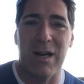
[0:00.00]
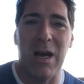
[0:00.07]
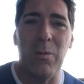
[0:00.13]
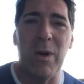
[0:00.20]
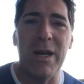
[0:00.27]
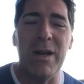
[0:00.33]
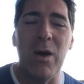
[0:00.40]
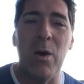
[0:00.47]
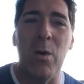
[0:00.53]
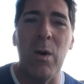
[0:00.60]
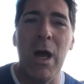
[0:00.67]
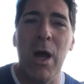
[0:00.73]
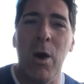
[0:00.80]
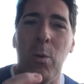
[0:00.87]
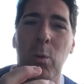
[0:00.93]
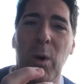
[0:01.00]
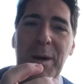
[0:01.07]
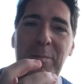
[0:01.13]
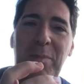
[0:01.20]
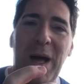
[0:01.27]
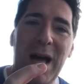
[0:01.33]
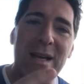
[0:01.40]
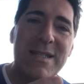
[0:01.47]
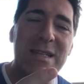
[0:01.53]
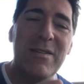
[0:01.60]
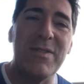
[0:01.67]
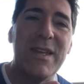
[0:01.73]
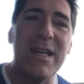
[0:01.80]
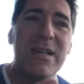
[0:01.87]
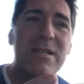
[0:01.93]
I want to know what positive
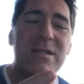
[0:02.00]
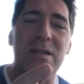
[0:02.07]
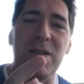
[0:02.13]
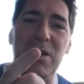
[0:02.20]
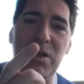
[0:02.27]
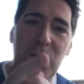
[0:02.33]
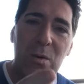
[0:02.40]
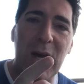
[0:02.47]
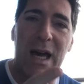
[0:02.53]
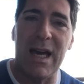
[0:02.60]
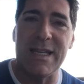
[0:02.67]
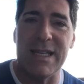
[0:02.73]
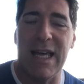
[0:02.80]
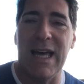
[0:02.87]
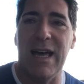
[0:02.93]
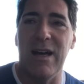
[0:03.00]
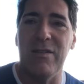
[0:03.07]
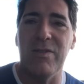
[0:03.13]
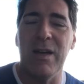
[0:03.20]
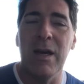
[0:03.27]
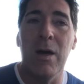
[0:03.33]
things you guys have,